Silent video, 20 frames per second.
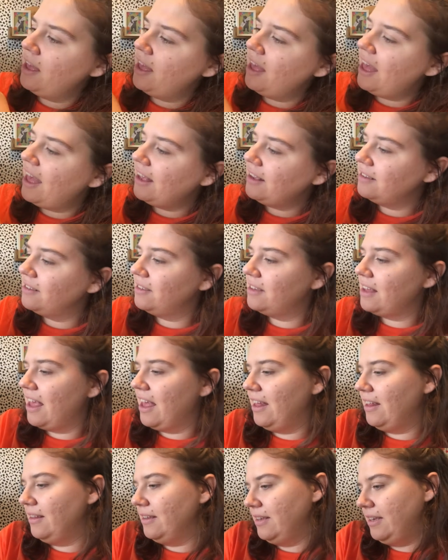
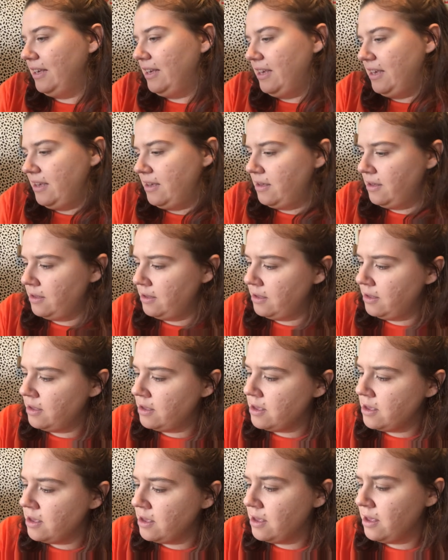XLE,
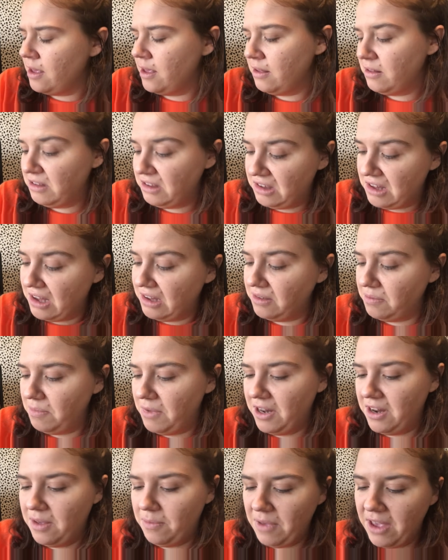size
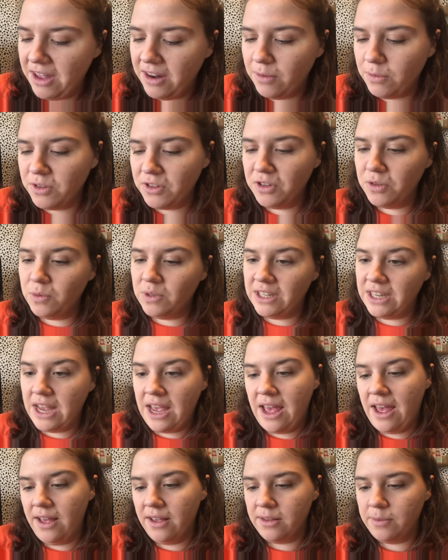medium, and it was new with
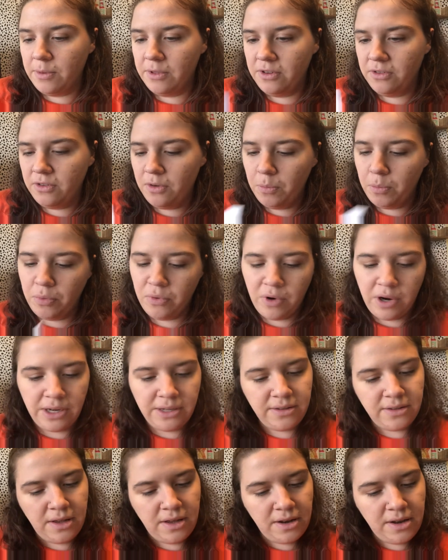Tags, but there's no
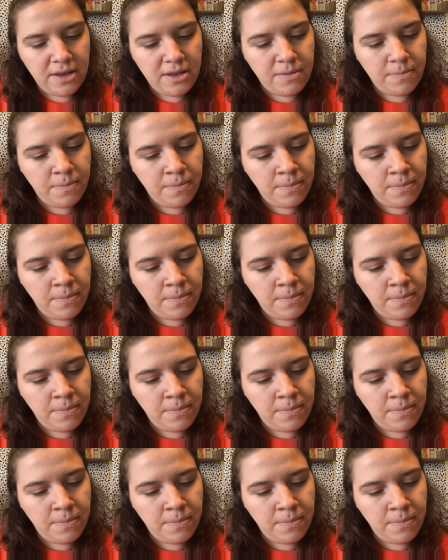price on it.